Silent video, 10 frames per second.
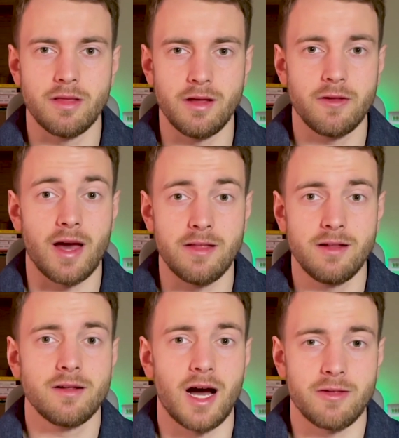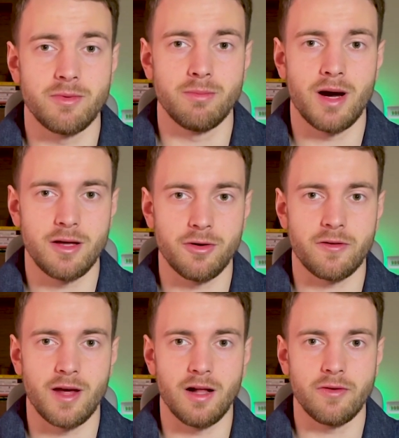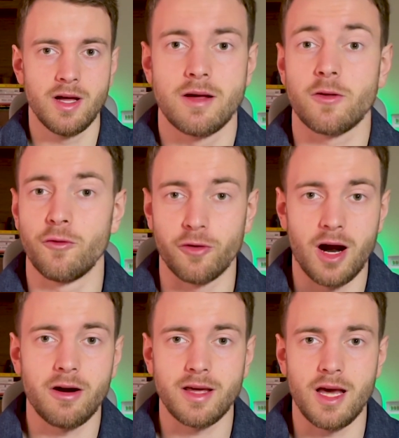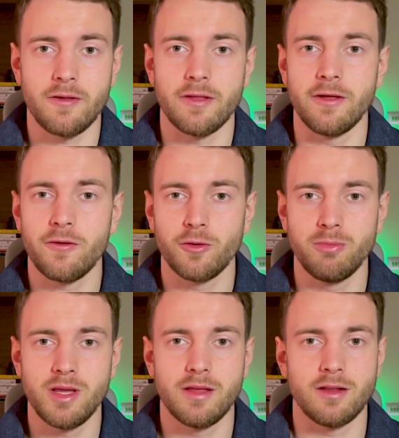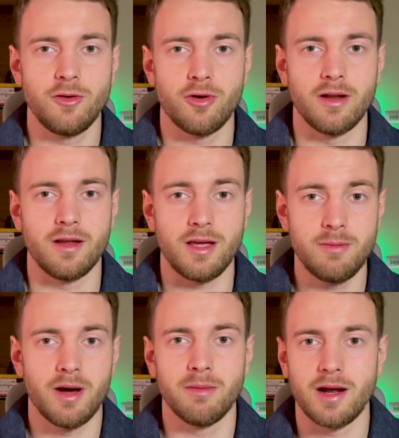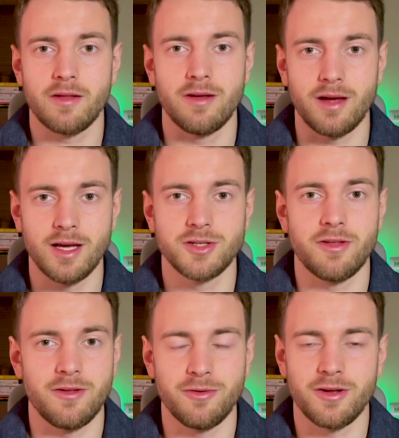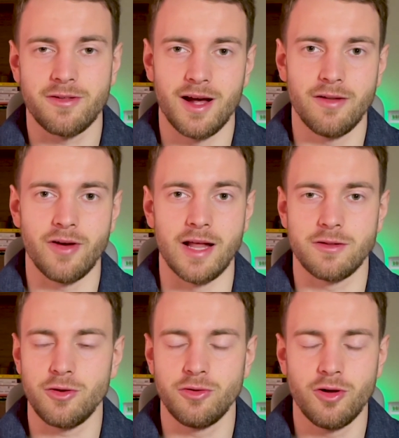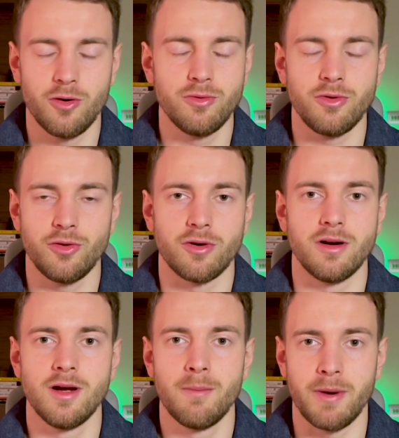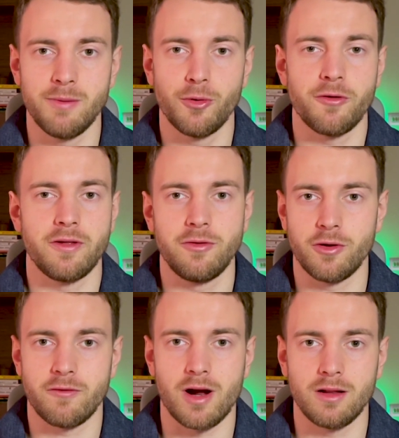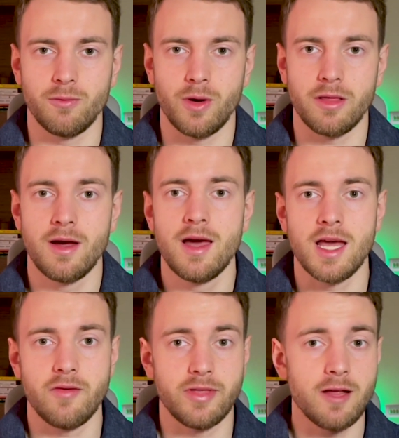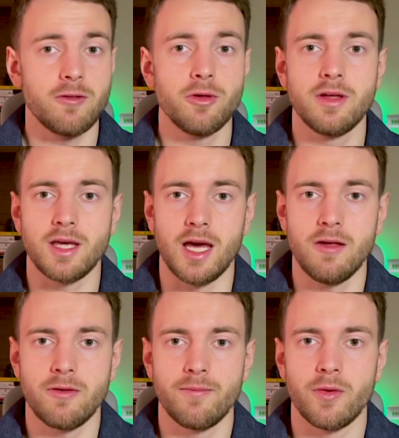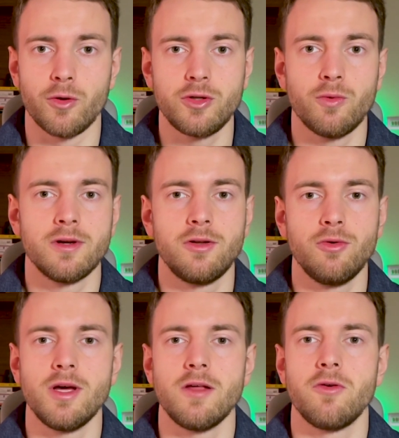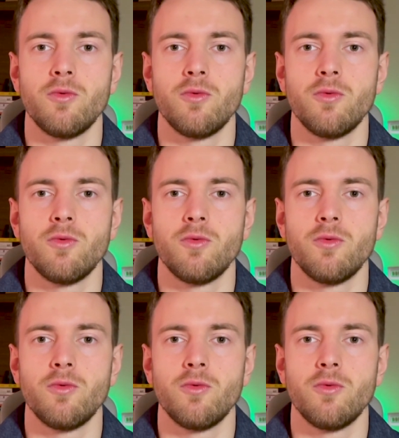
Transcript: this ideal customer by yourself. So for our case, this would mean that you're an email marketing agency yourself and you know your pain points that you're struggling with. If that's not the case, what you want to do is you